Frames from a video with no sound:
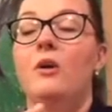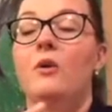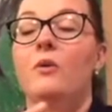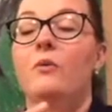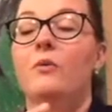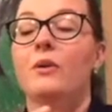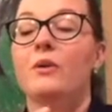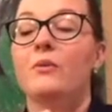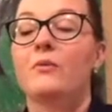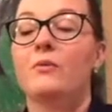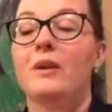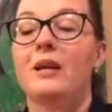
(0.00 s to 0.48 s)

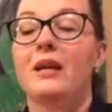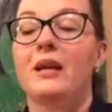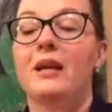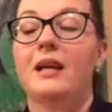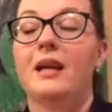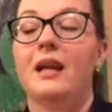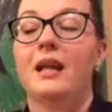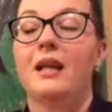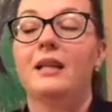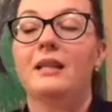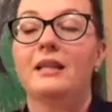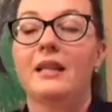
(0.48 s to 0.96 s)
When we
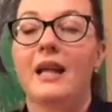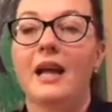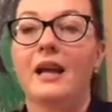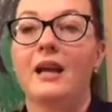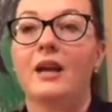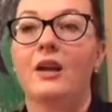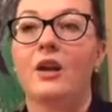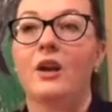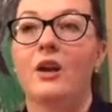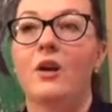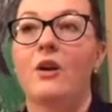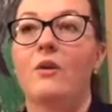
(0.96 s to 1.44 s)

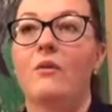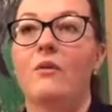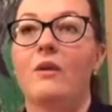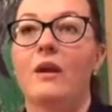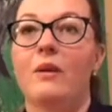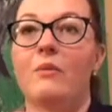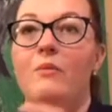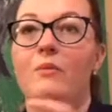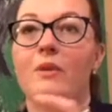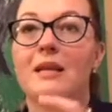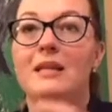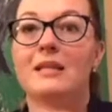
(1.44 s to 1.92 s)
let go
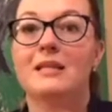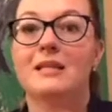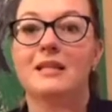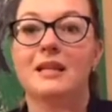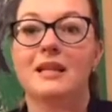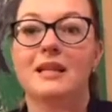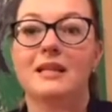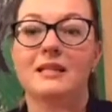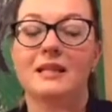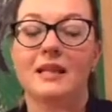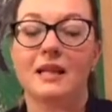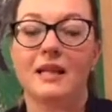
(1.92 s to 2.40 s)
and we
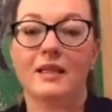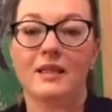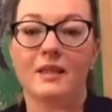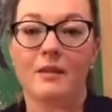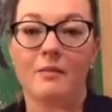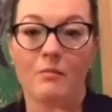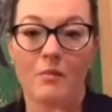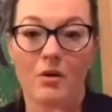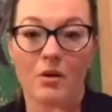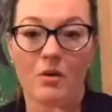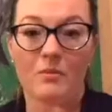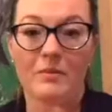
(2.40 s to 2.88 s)
sit in the
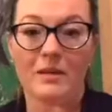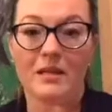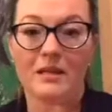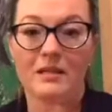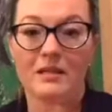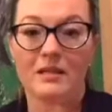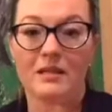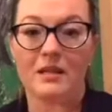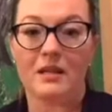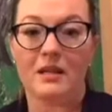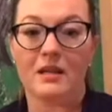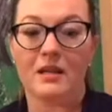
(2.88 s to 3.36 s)

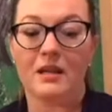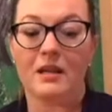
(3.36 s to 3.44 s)
moment,